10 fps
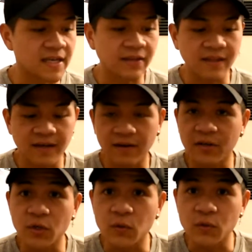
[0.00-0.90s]
out there
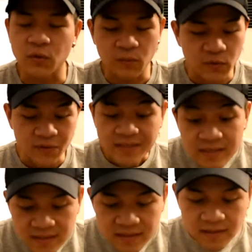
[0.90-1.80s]
on YouTube
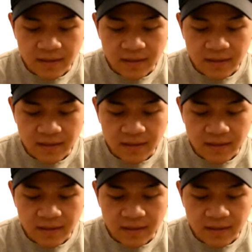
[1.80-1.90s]
uses.